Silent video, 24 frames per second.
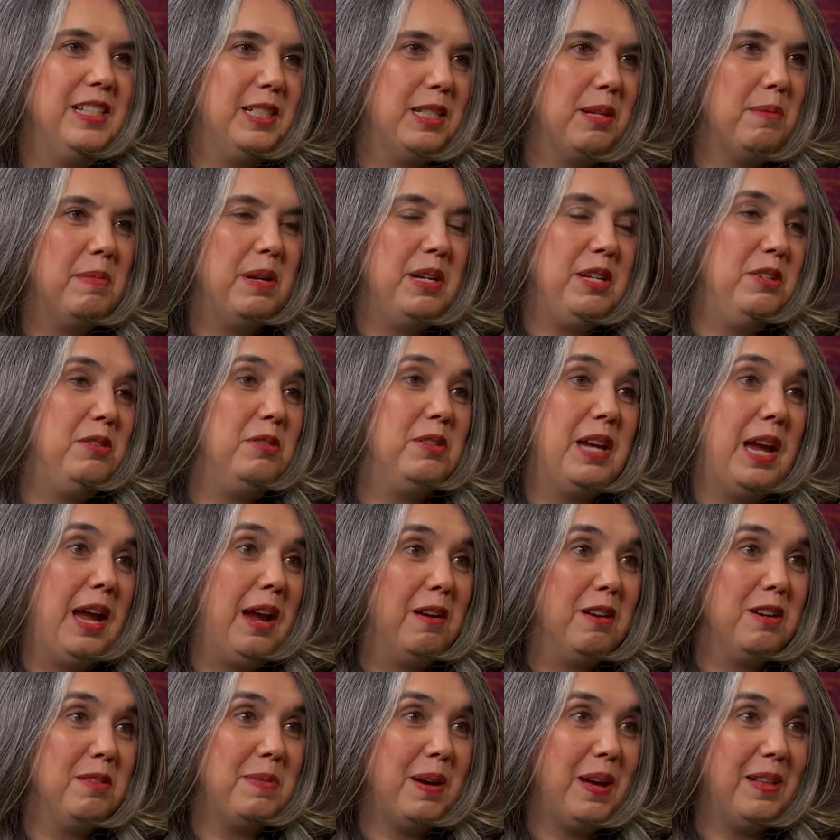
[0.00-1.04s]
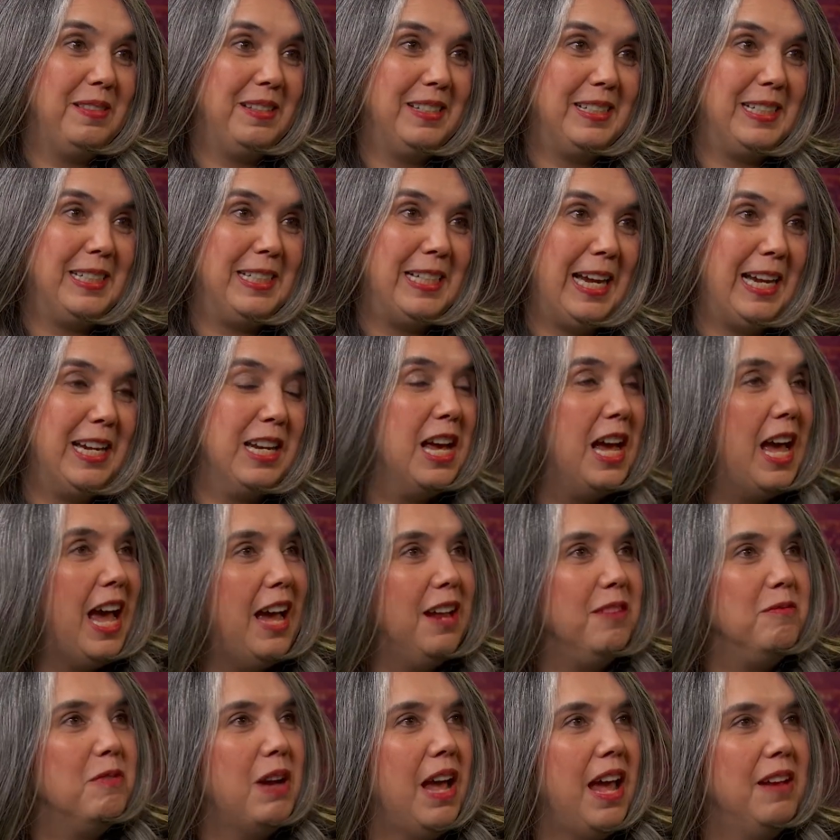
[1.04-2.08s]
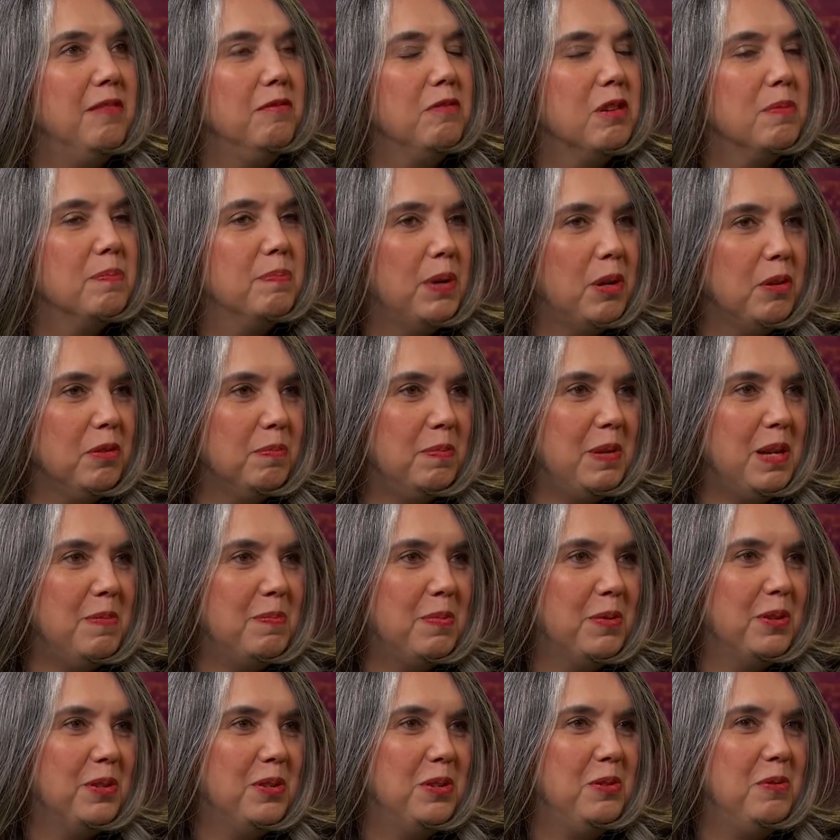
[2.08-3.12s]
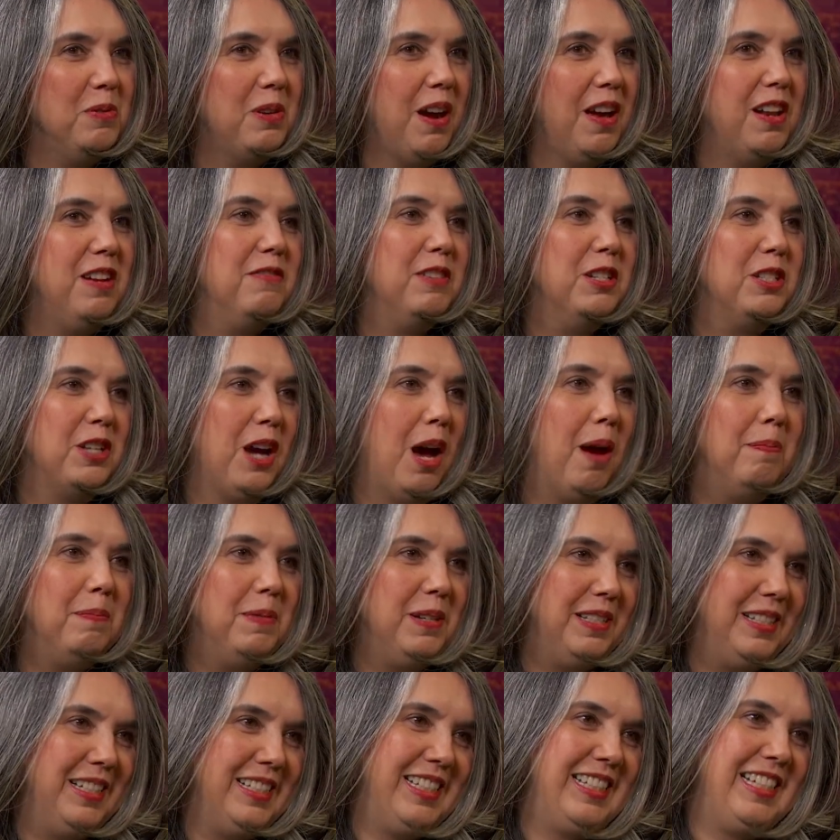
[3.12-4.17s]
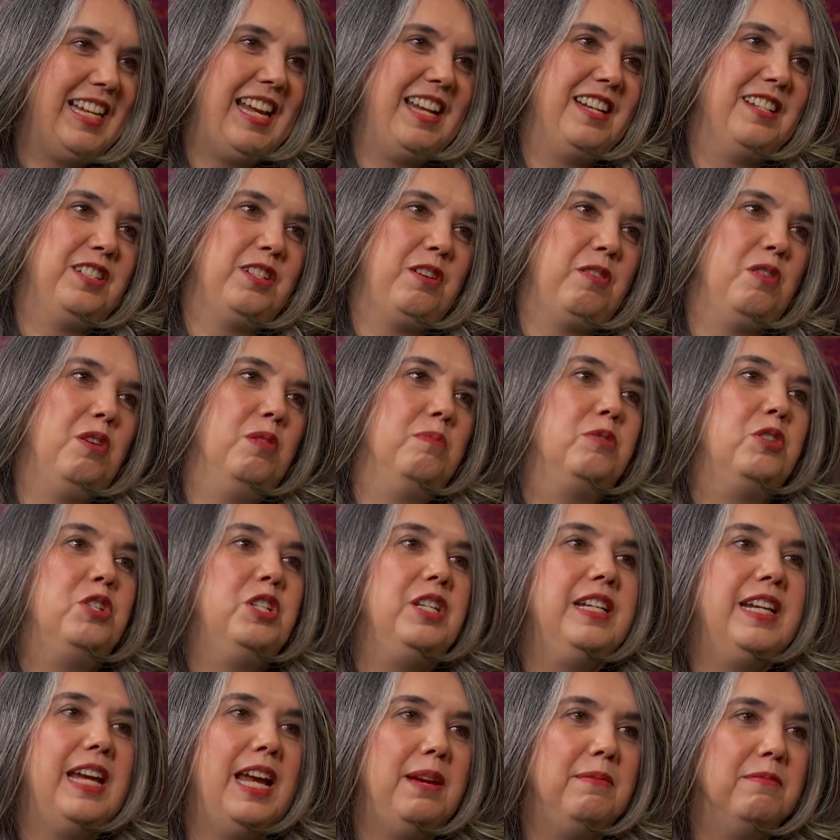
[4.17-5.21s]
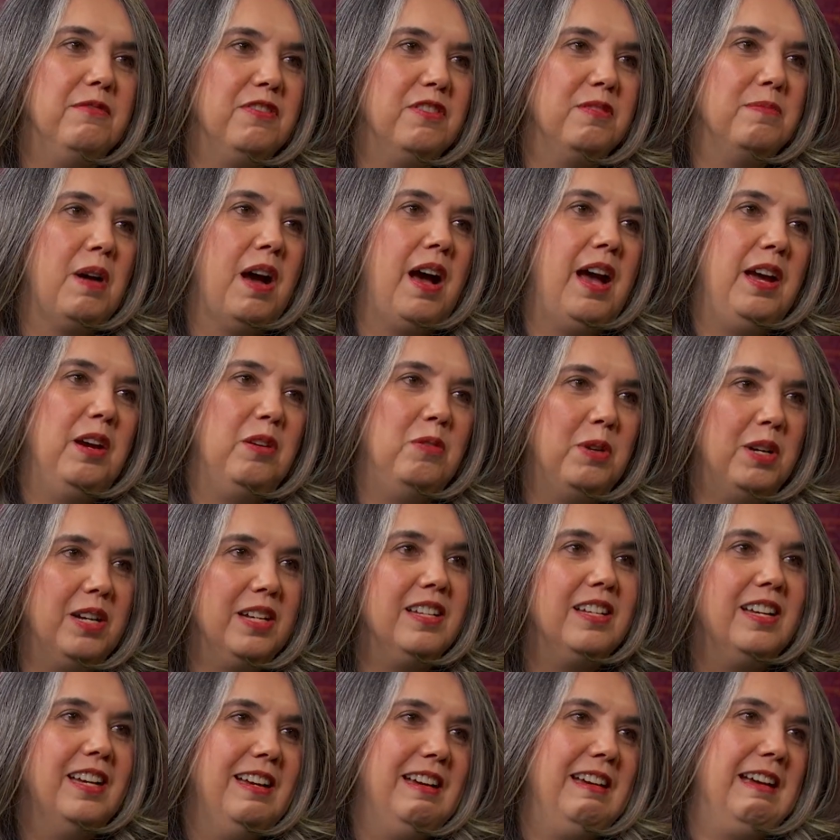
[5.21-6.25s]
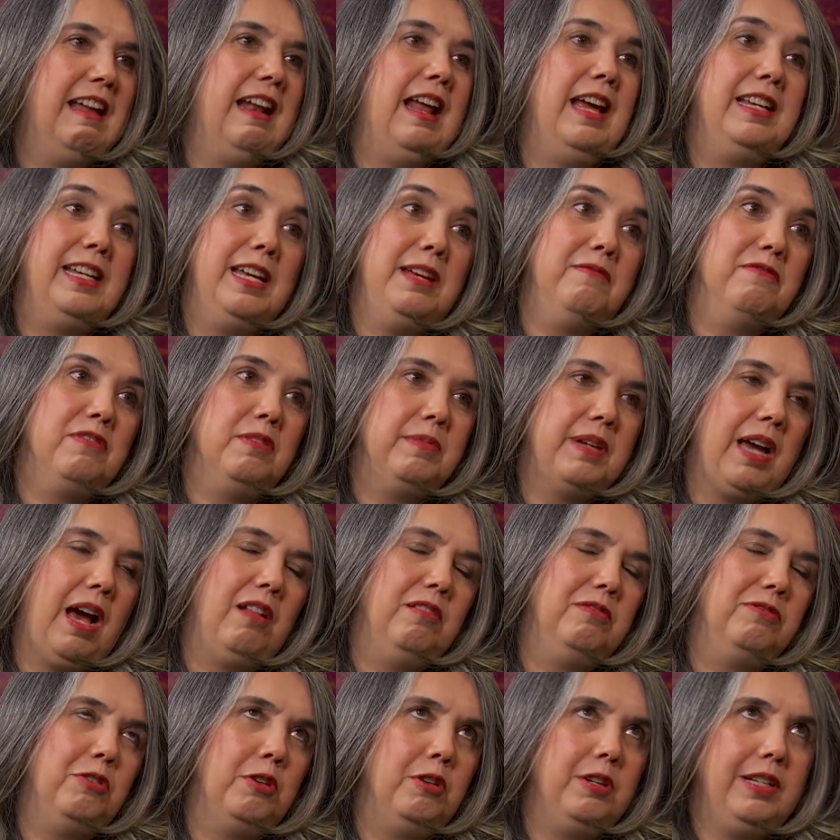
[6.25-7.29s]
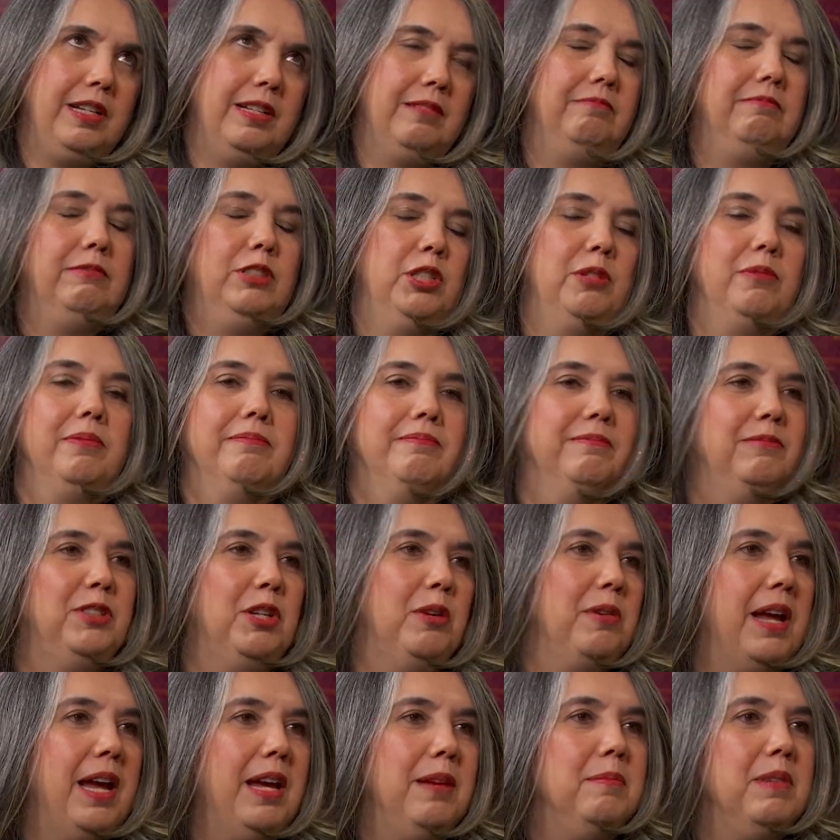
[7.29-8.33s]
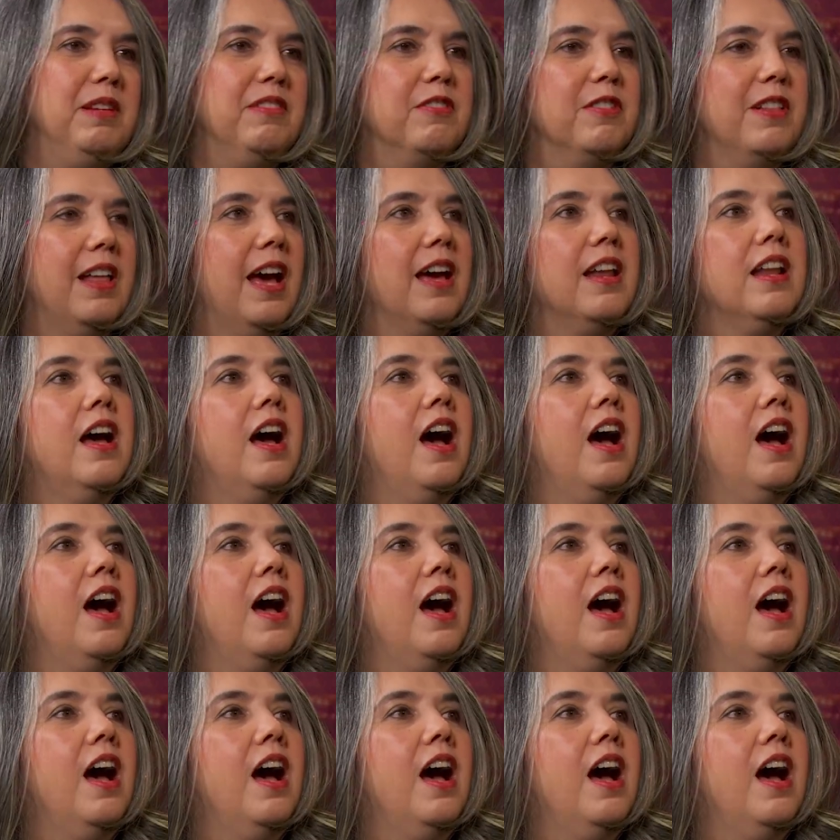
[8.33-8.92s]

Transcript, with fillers: as somebody who cared about the state. And, and we're both people who kind of adopted the state as our home. She came from Iowa and I came from California. Don't don't hate me for that.